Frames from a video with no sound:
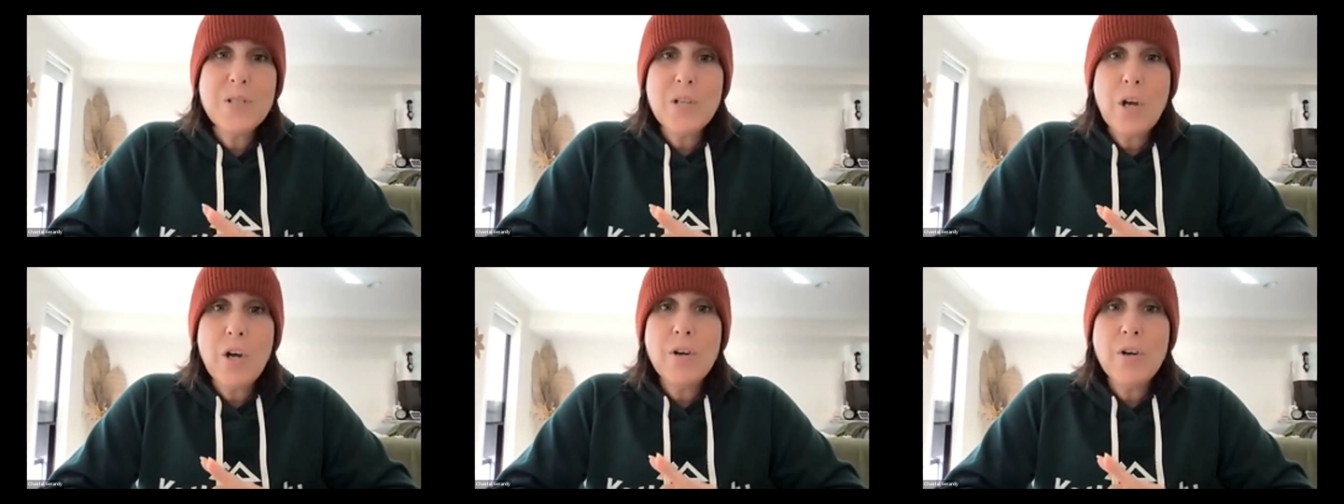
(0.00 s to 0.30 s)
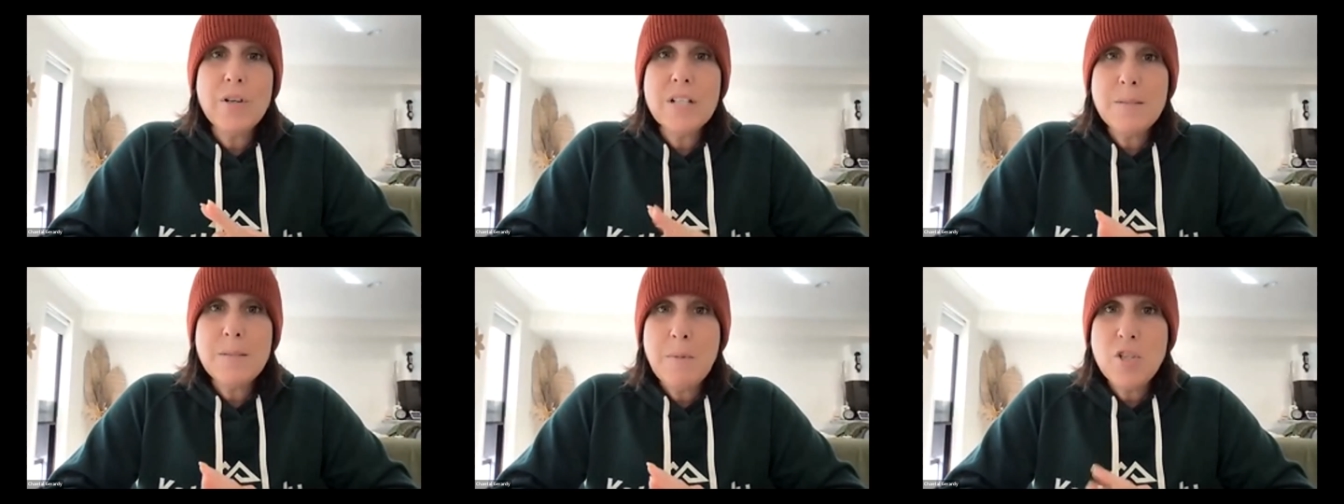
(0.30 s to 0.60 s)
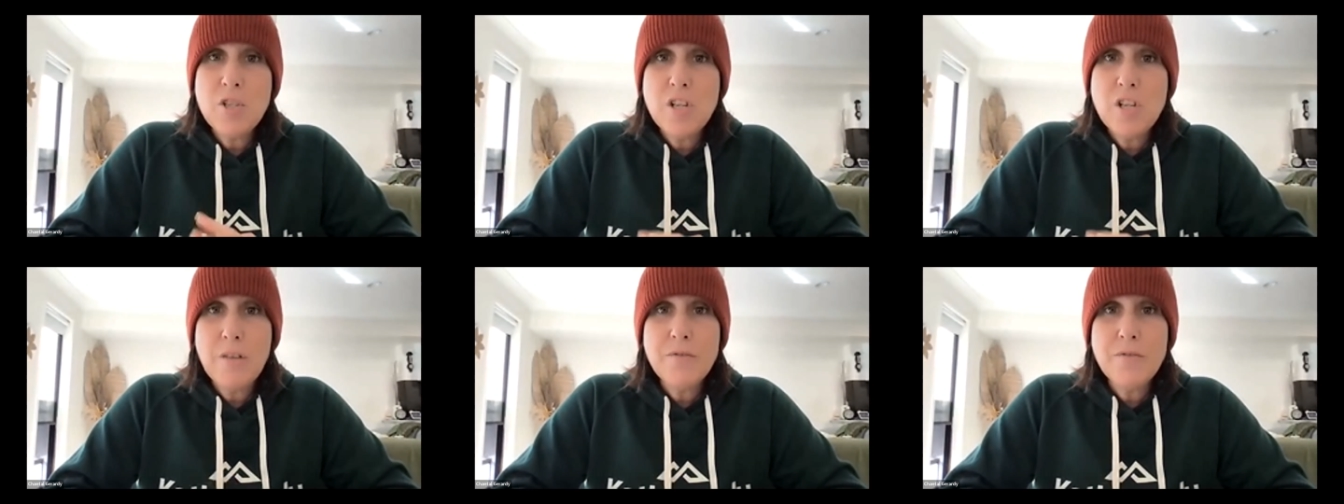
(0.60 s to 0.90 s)
So
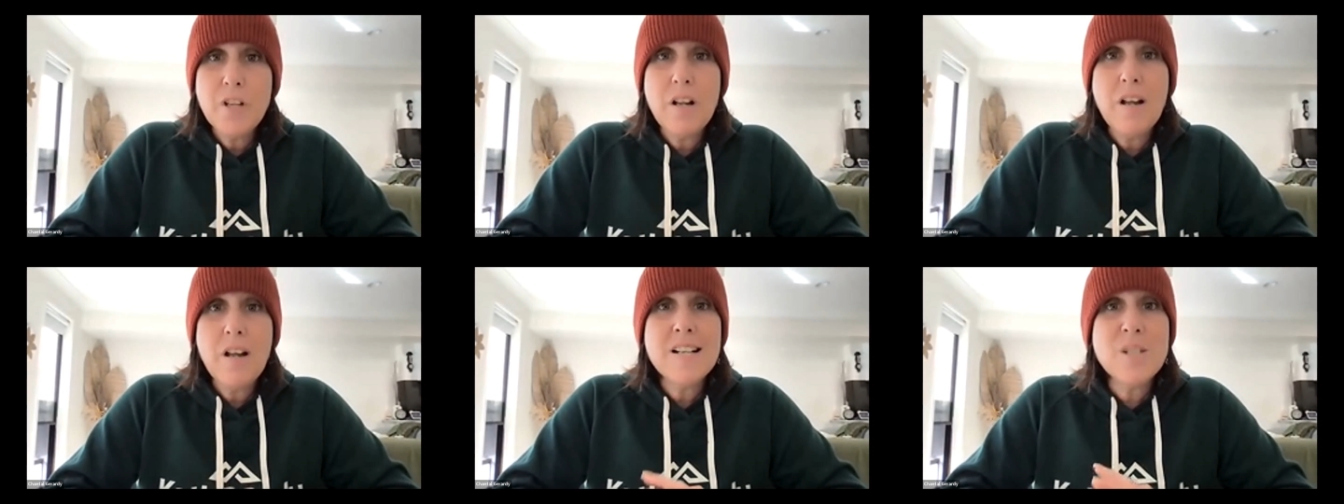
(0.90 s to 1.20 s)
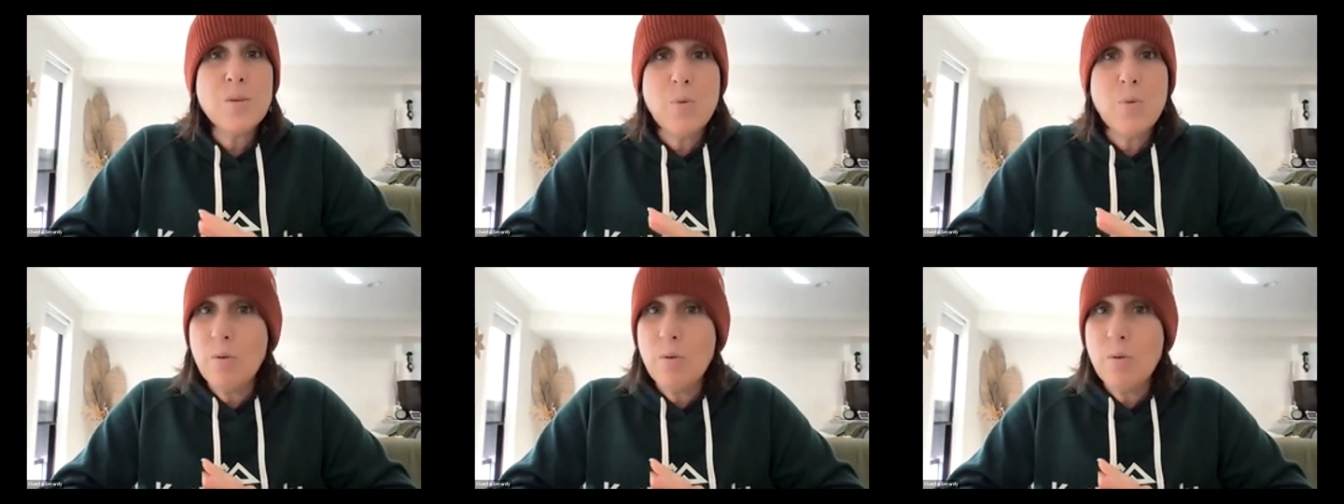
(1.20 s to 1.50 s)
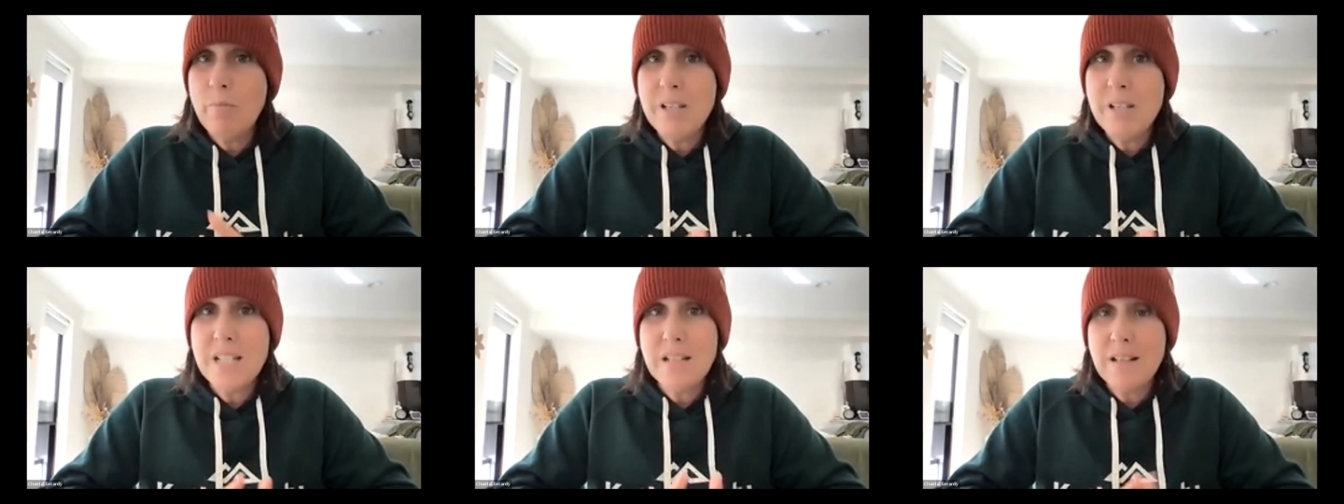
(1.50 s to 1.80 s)
especially after last week
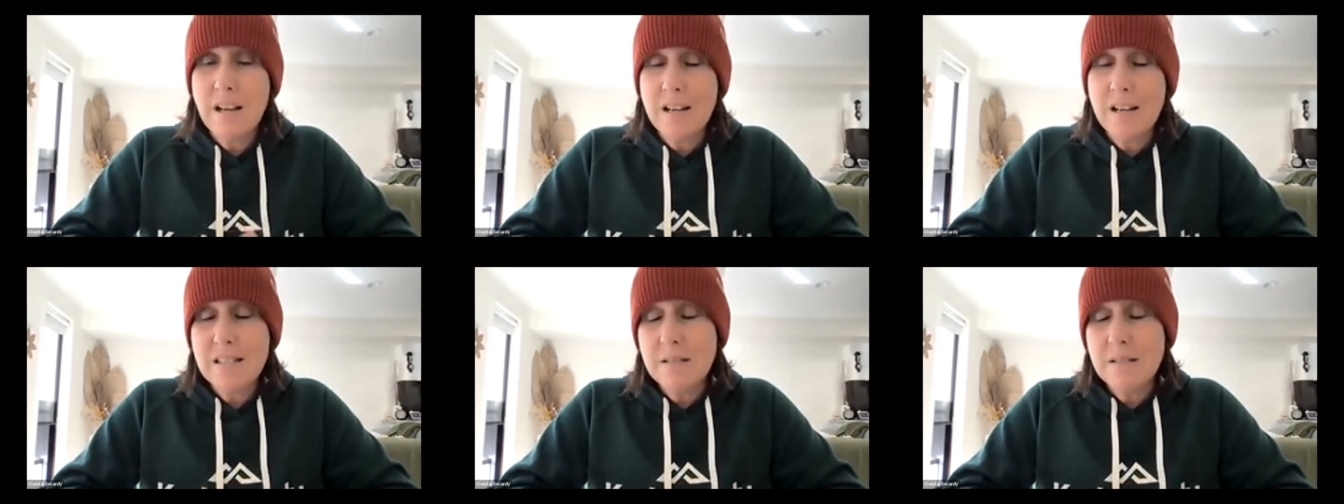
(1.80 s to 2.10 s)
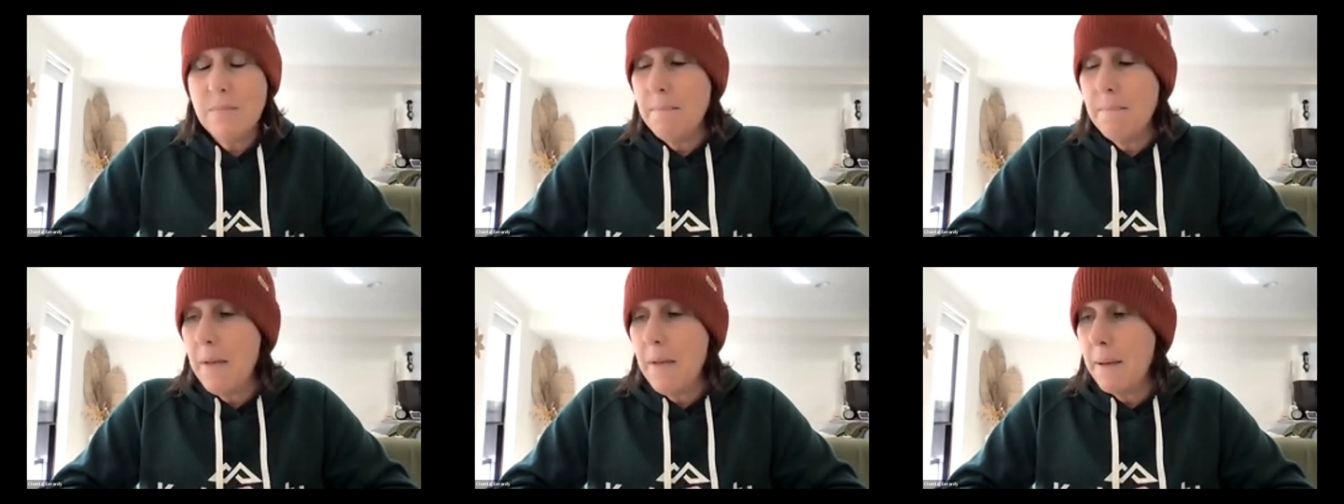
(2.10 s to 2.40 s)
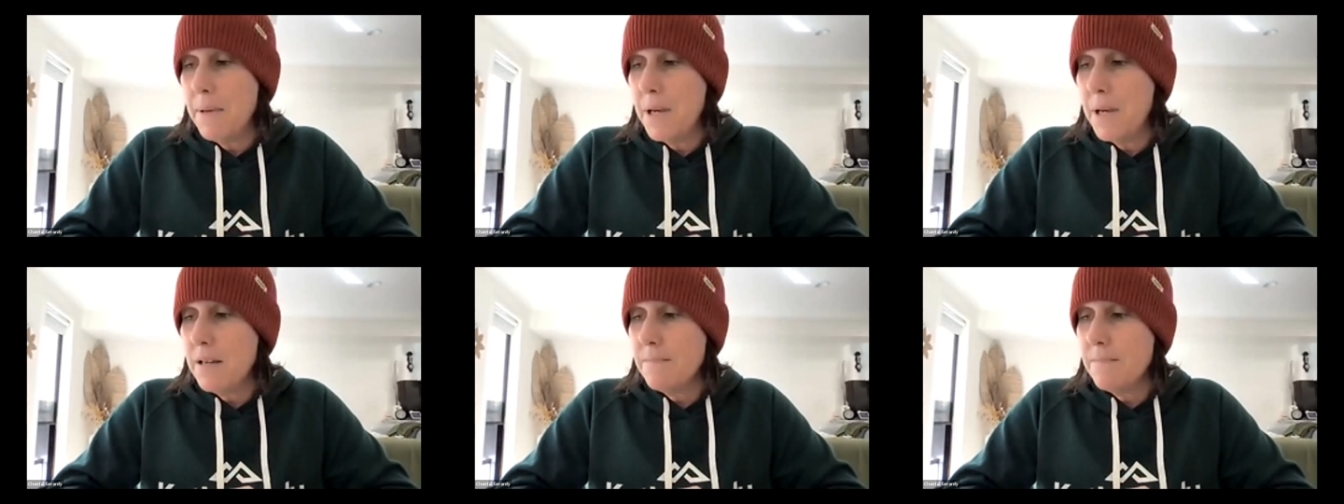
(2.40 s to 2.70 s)
when we did customer
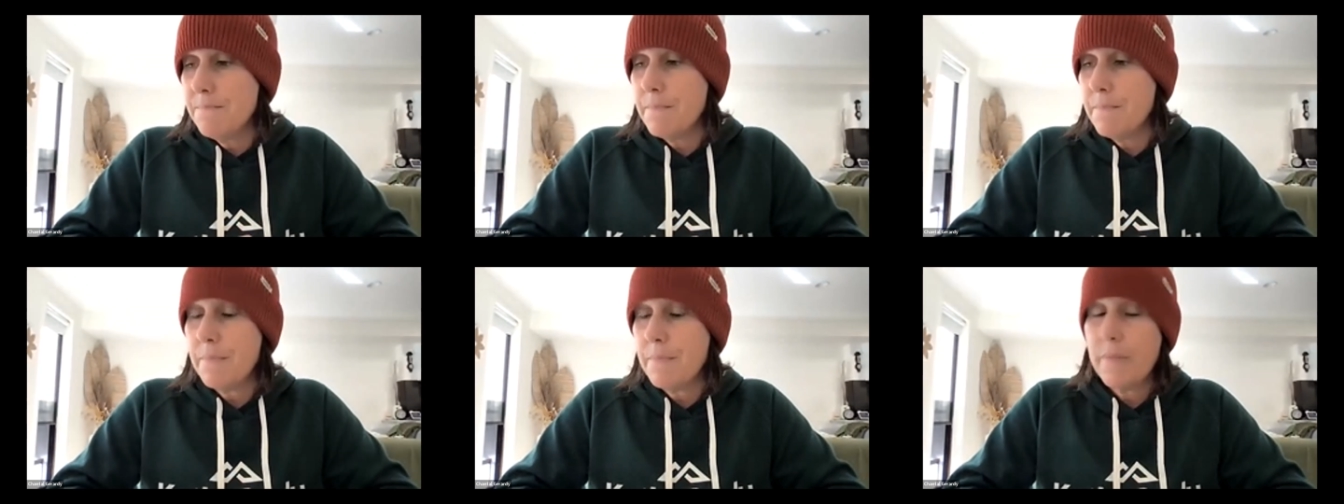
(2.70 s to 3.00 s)
mapping,